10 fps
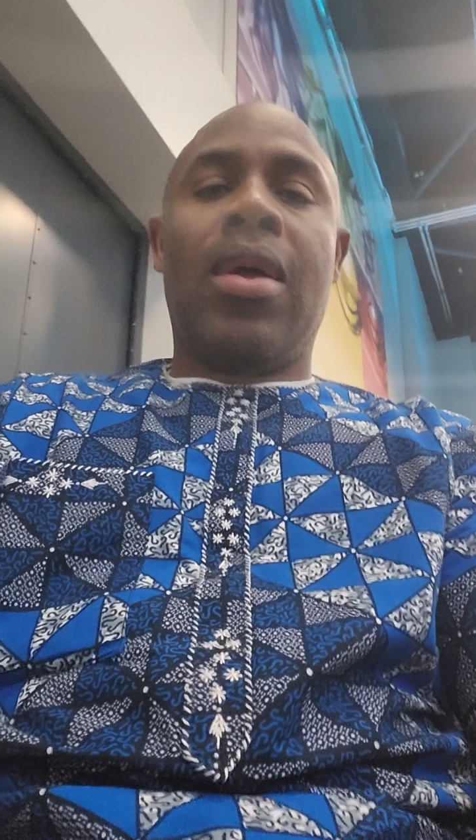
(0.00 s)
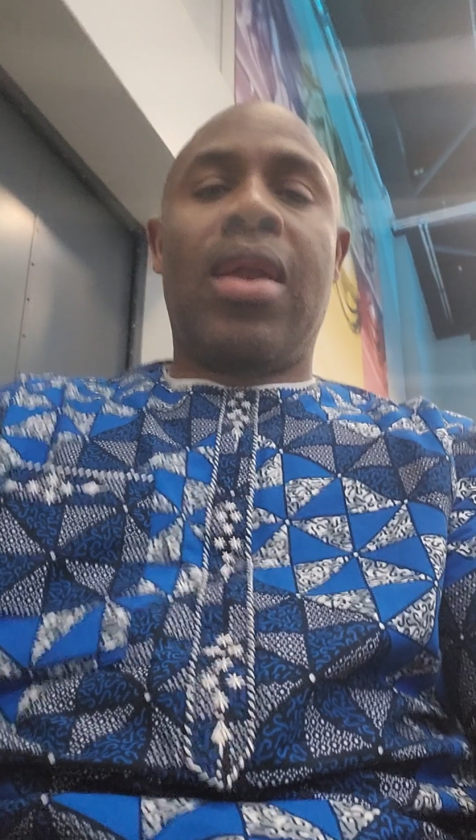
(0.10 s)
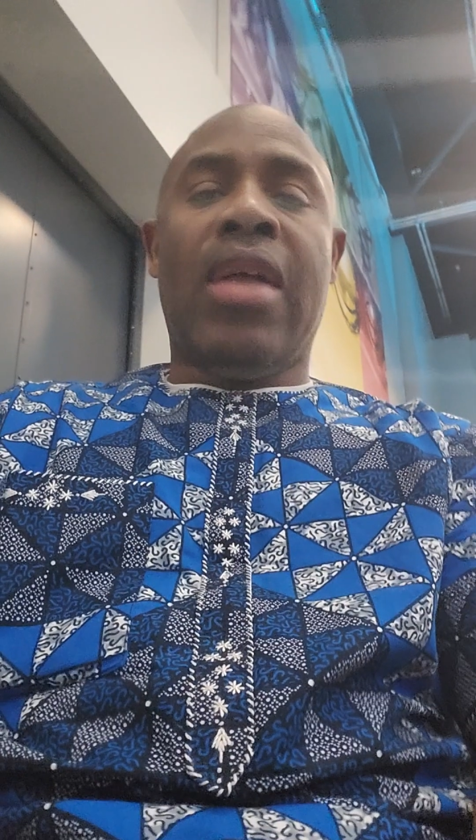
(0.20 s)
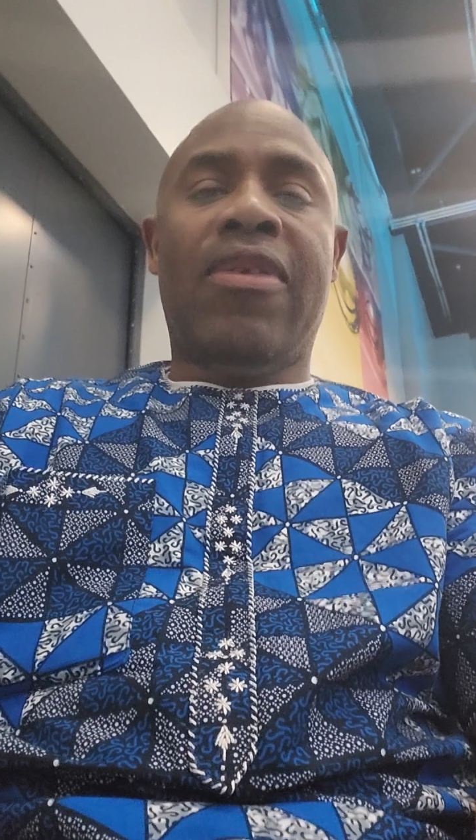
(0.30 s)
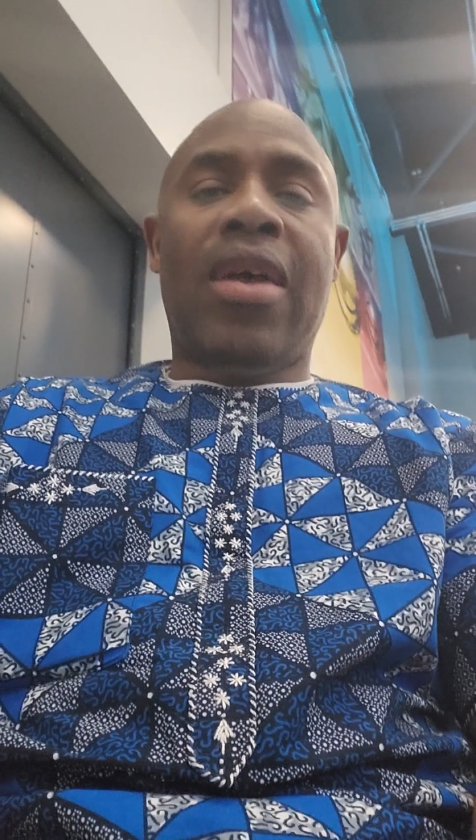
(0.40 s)

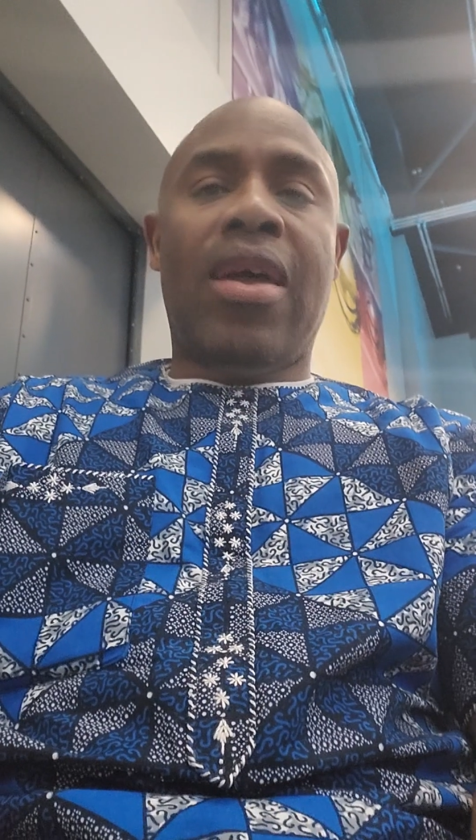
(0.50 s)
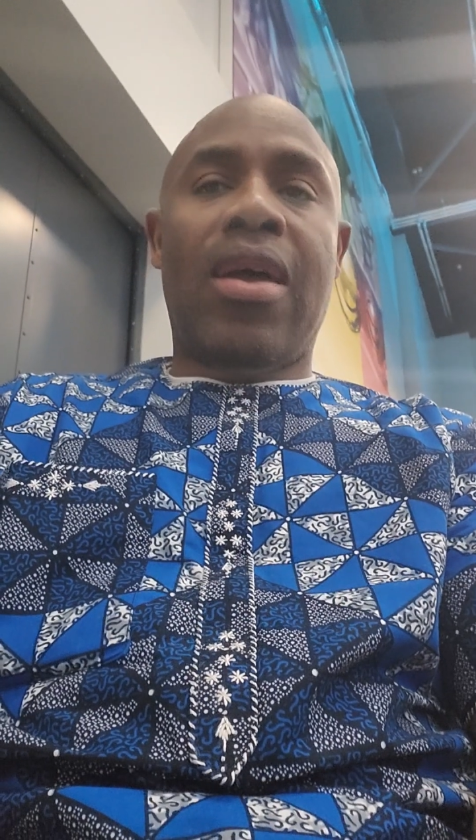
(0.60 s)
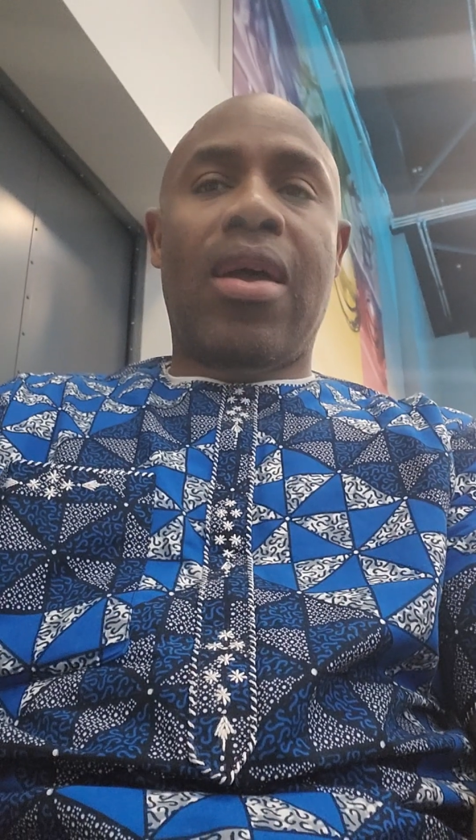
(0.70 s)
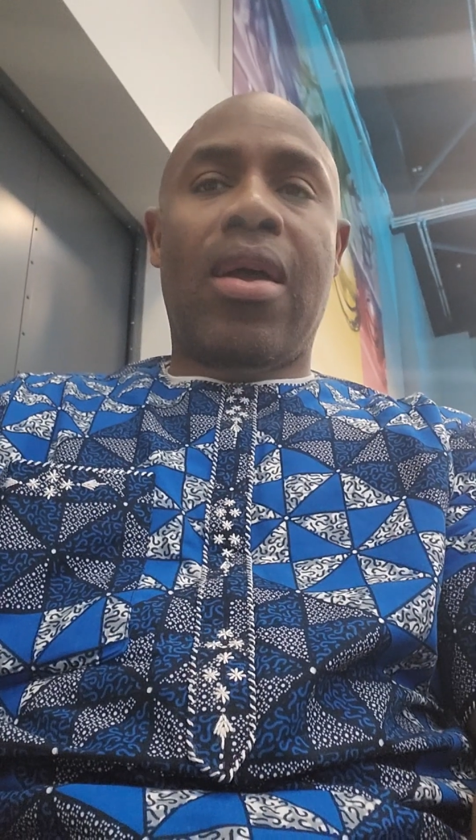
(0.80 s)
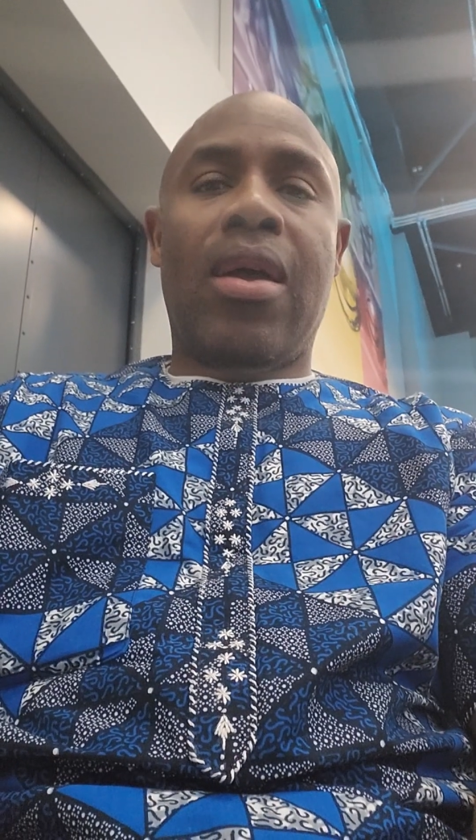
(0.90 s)
that
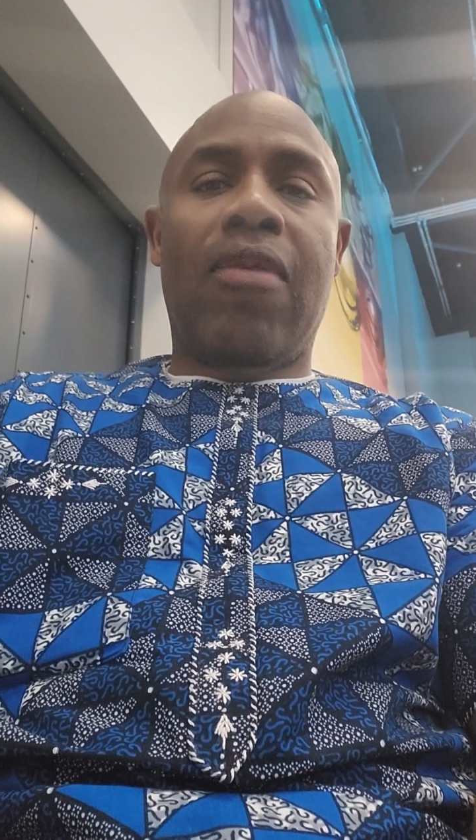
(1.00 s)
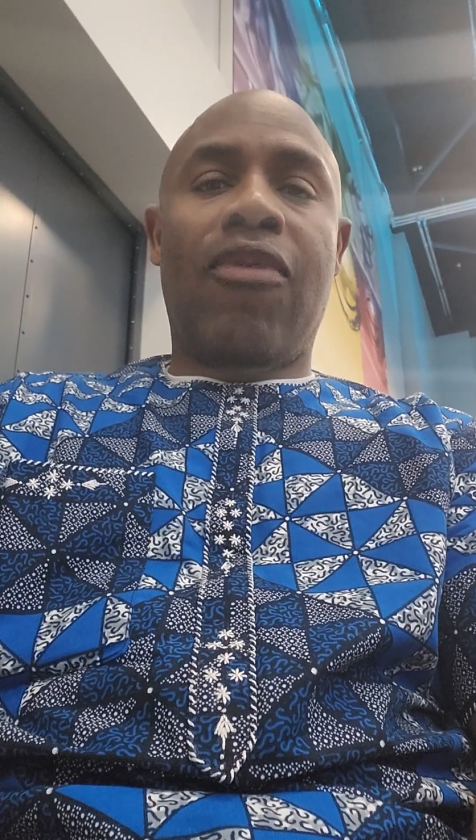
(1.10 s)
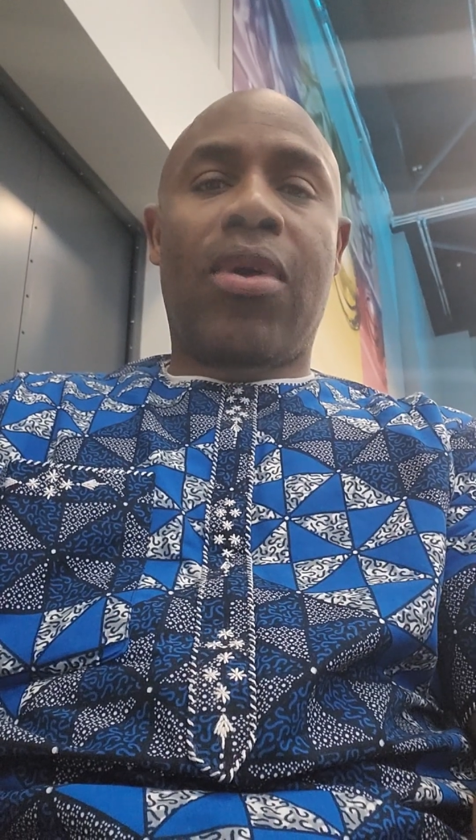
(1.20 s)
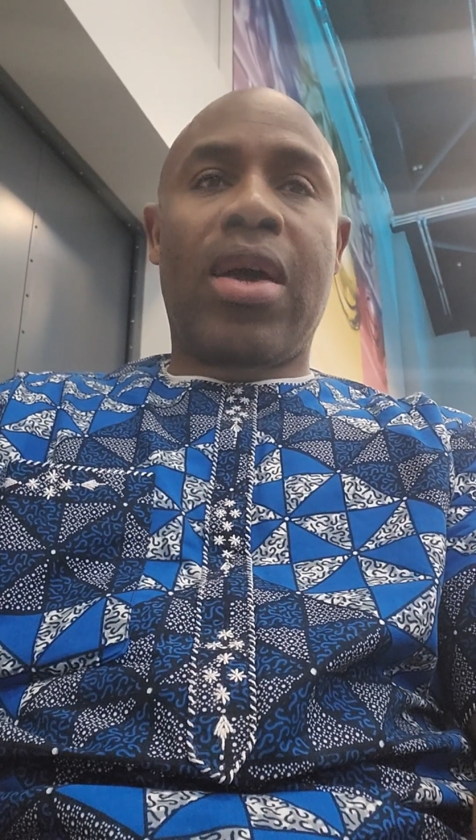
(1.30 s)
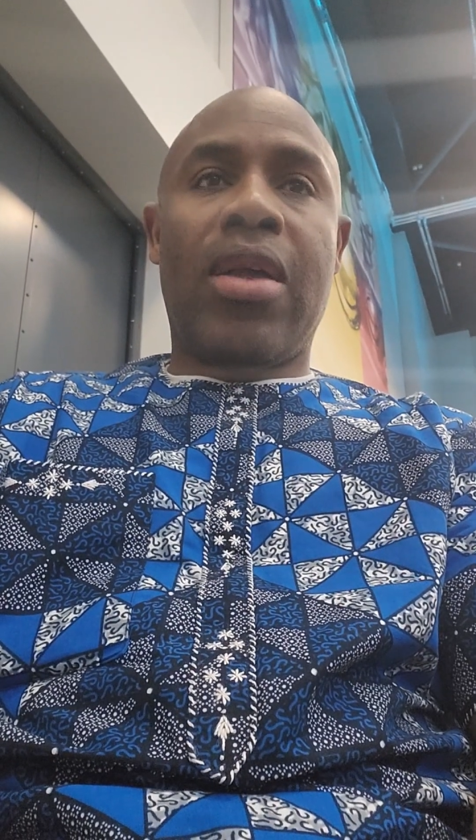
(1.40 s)
uh,
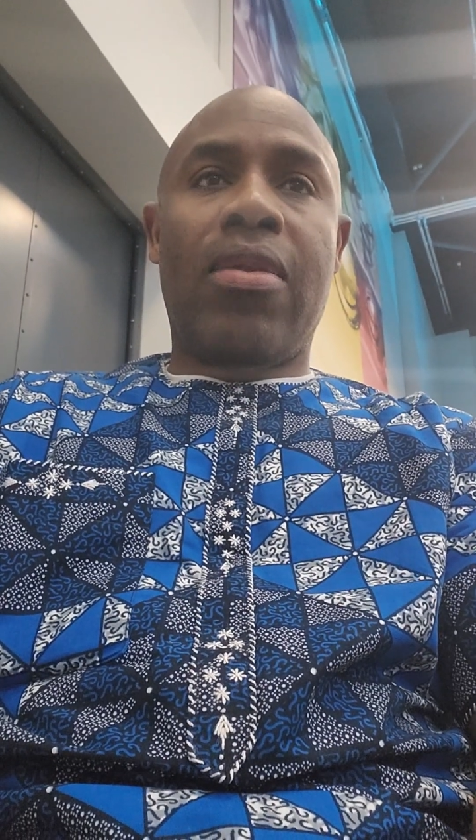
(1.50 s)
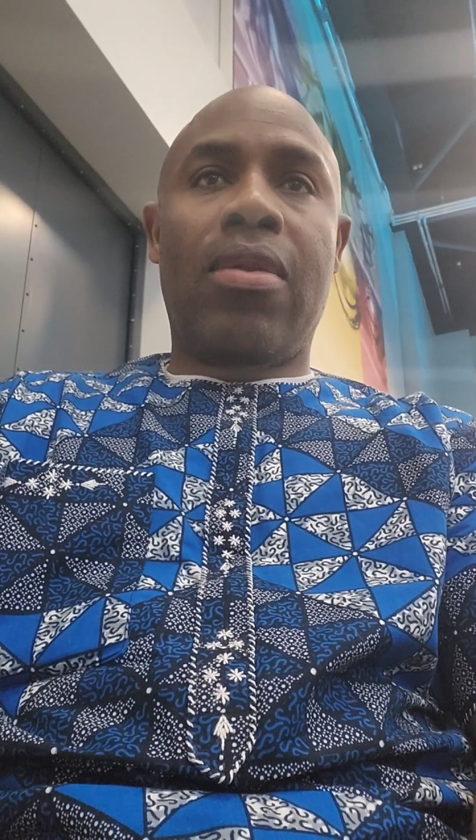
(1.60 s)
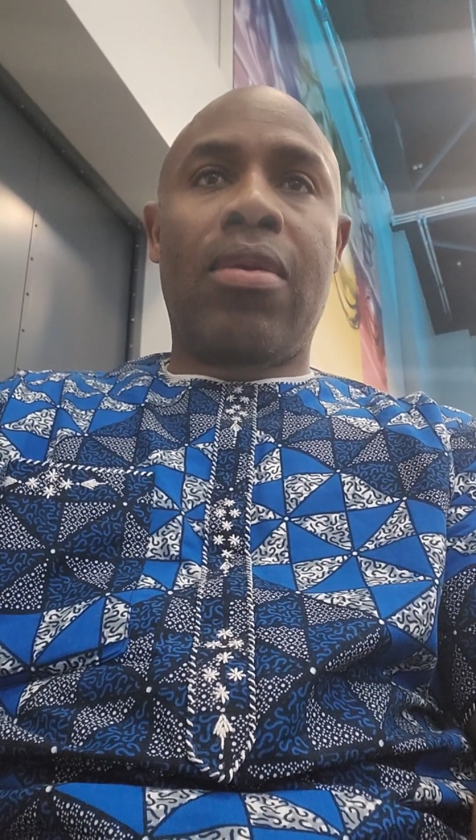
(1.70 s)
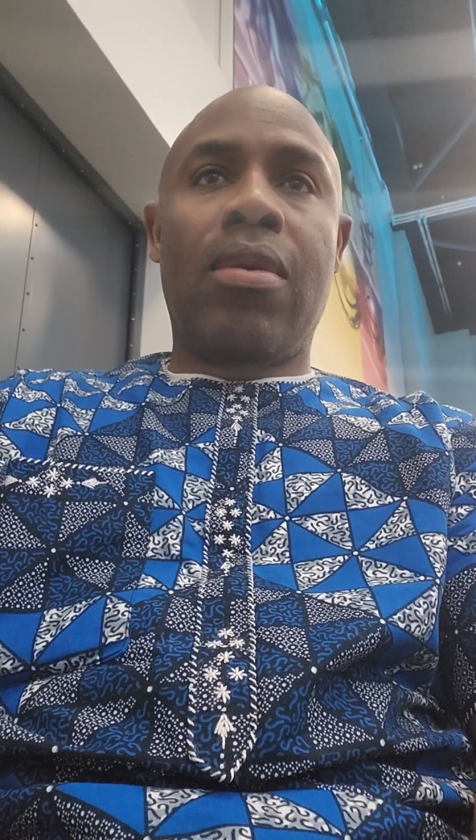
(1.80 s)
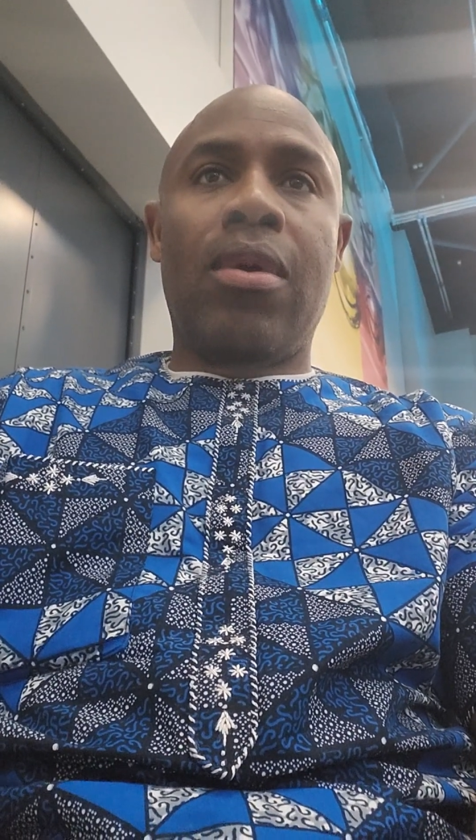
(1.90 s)
if you can